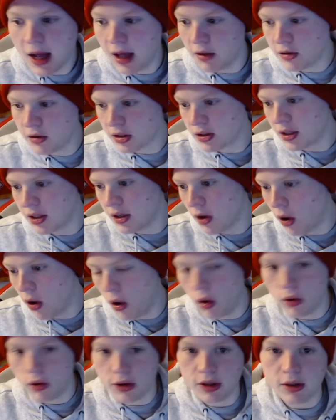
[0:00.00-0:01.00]
It looked like
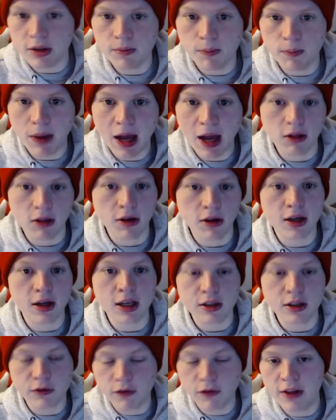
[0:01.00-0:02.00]
all the bad luck
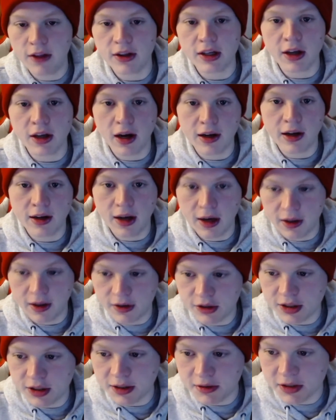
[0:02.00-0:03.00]
has finally gotten out of
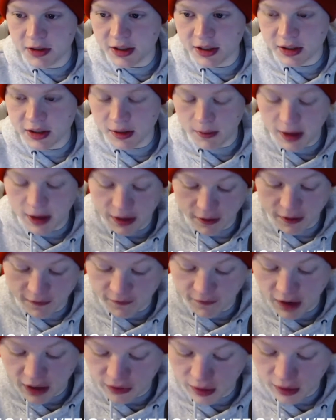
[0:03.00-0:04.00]
the Chiefs system, and they're
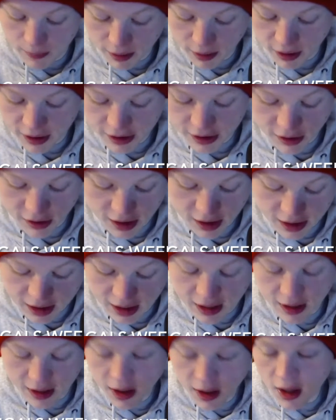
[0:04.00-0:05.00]
finally playing great
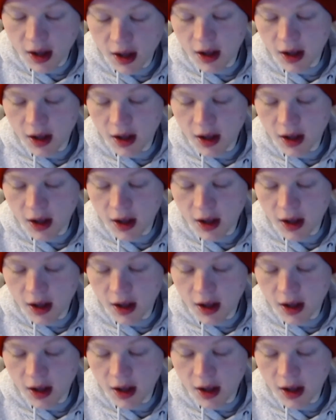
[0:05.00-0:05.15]
again.